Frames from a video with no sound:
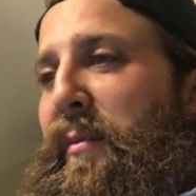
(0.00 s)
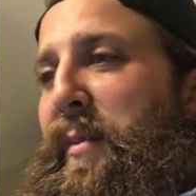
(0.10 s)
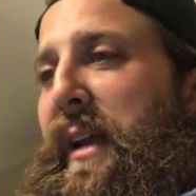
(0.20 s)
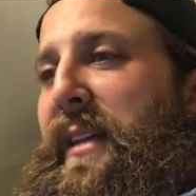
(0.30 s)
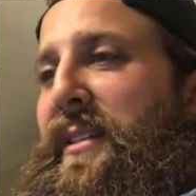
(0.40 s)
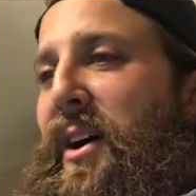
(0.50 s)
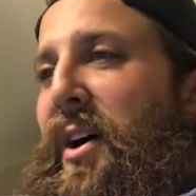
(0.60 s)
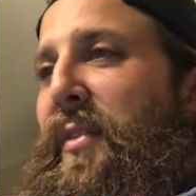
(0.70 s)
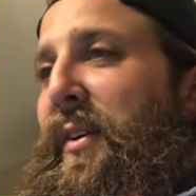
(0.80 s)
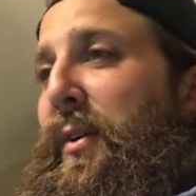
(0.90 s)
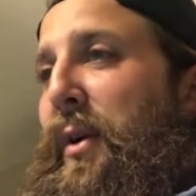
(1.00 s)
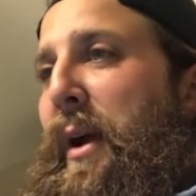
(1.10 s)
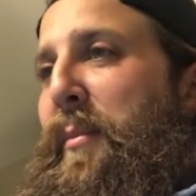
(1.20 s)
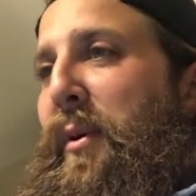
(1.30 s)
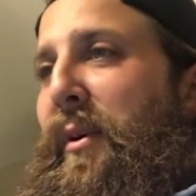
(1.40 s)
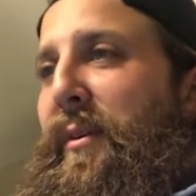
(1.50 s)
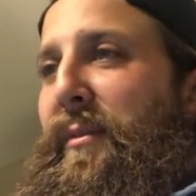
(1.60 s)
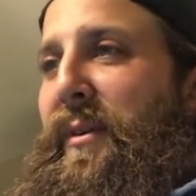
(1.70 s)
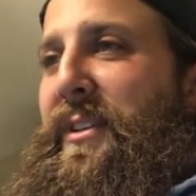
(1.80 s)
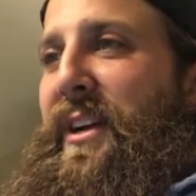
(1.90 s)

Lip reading: Bees on the Crapper, which